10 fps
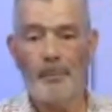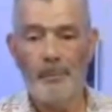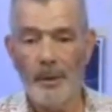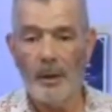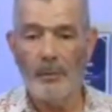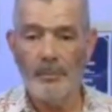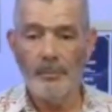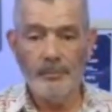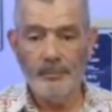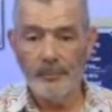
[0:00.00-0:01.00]
you know,
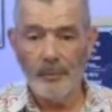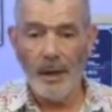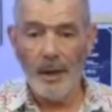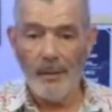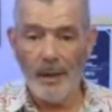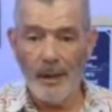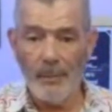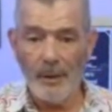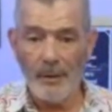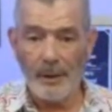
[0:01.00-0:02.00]

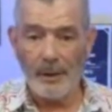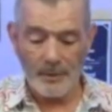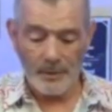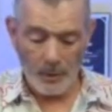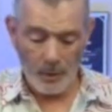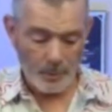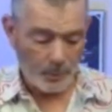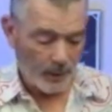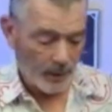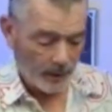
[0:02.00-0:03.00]
anybody that likes cigars
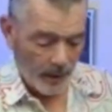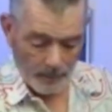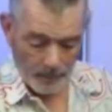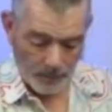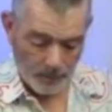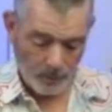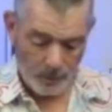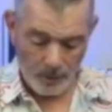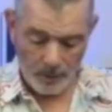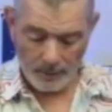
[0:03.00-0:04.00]
would like that. You
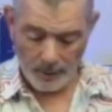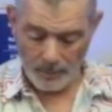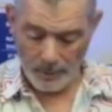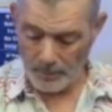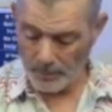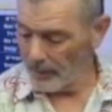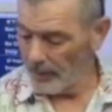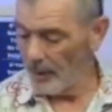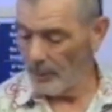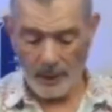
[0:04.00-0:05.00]
know, that's my opinion.
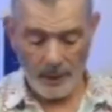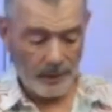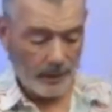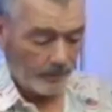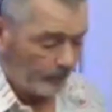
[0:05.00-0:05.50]
They would like that.